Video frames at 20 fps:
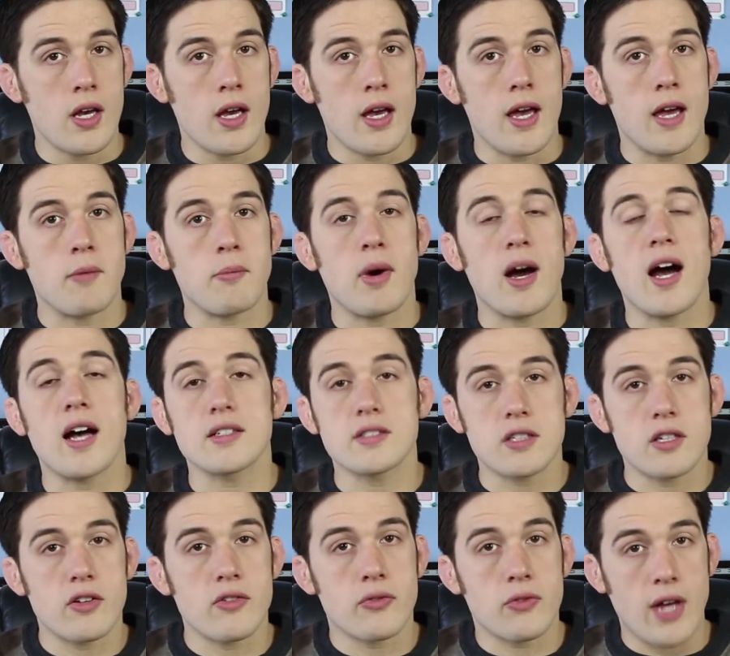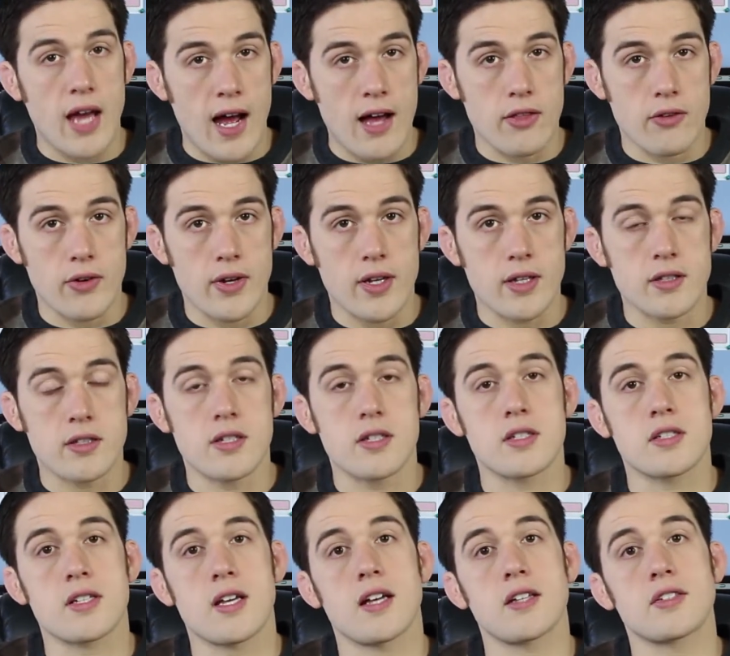and positive gathering to
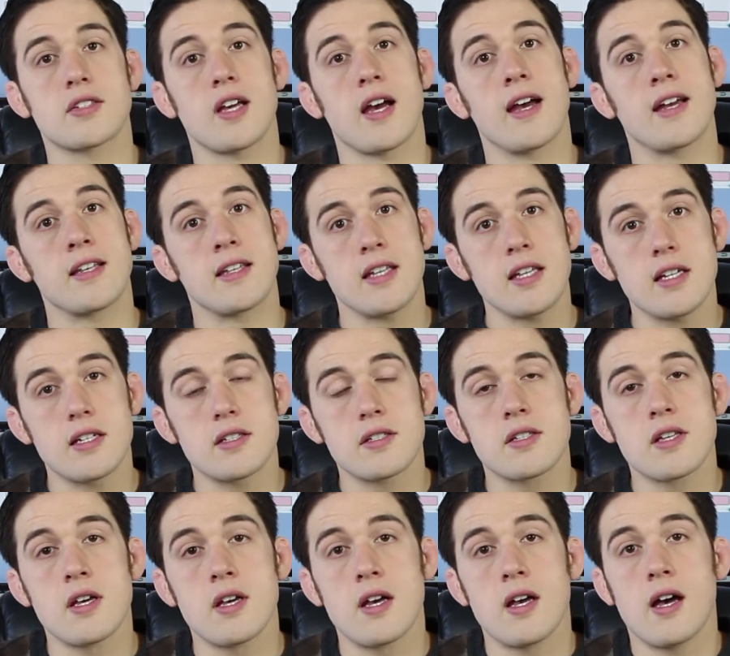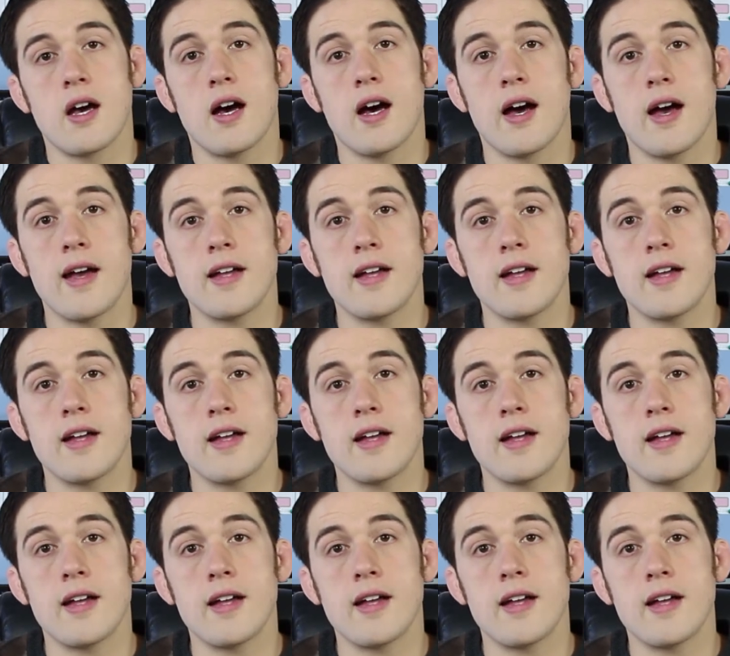discuss ideas uh,